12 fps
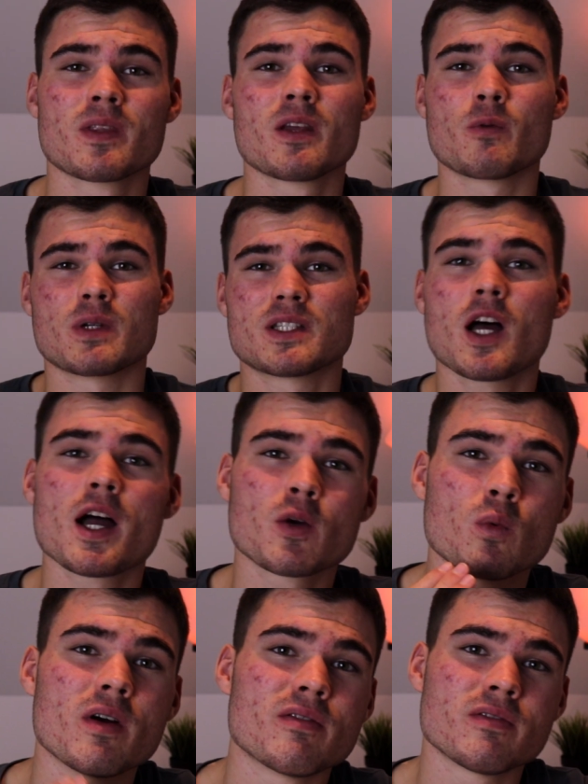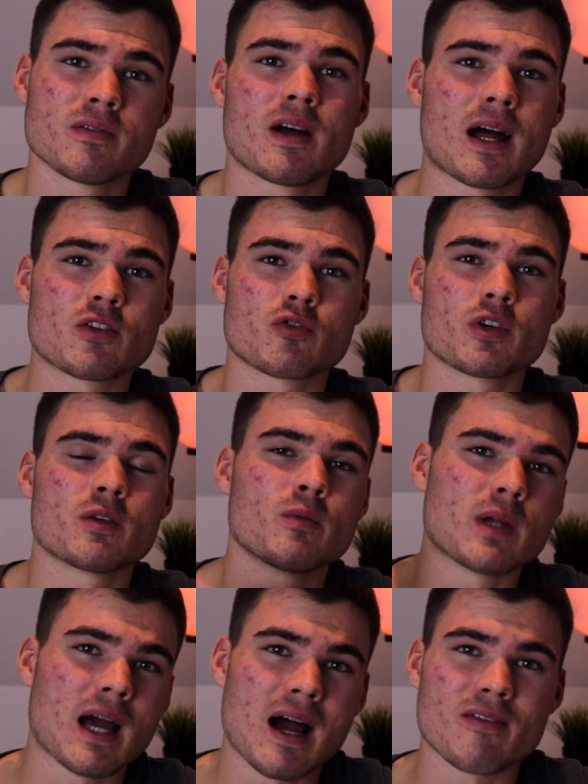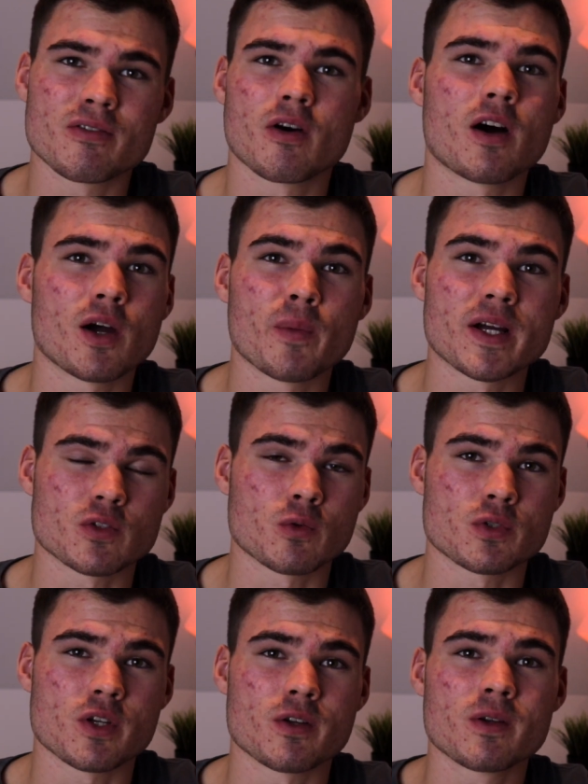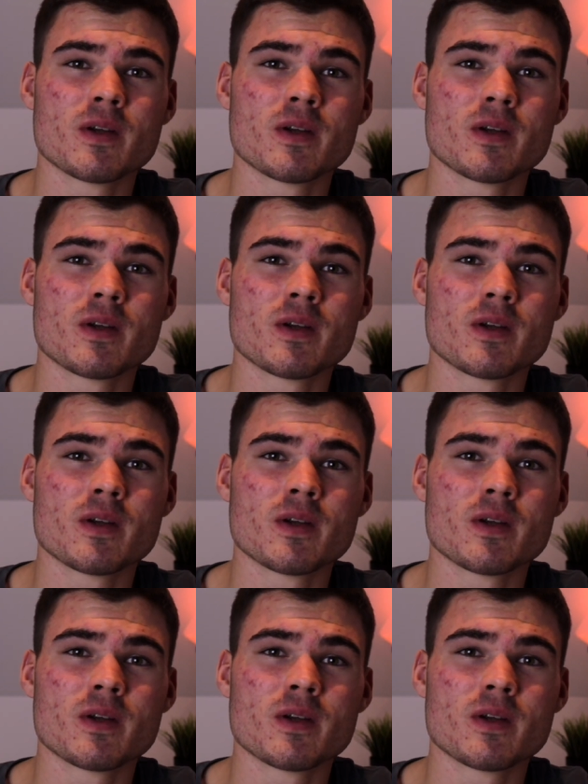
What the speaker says: We're starting with Android, we have iOS also.